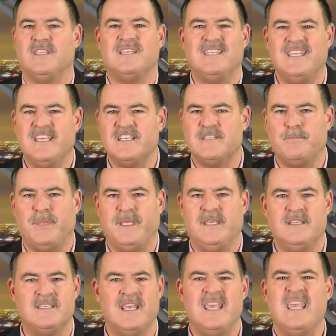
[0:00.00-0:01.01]
the
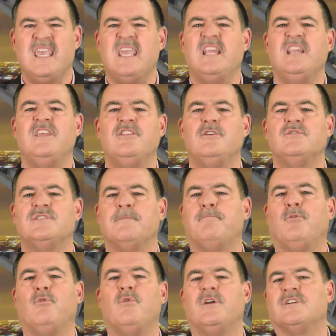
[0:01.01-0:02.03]
TSPs, any of those
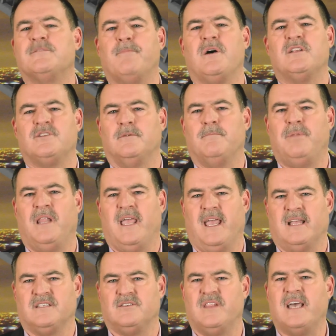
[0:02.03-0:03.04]
employer sponsored
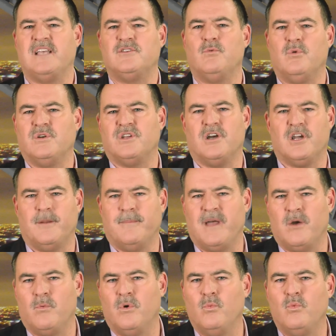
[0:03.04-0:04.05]
plans. That's what we're talking
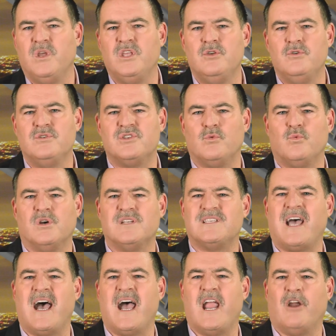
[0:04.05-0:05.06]
about when we use the words
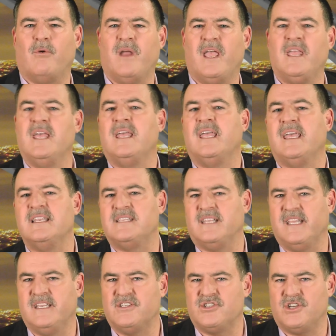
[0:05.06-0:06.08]
IRA in
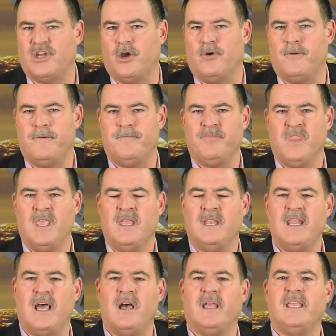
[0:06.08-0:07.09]
today's show.
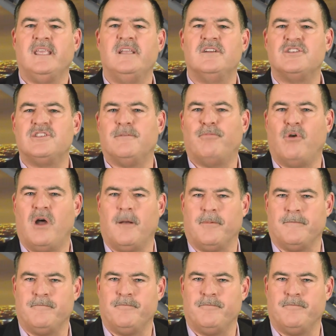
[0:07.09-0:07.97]
Now, here's the problem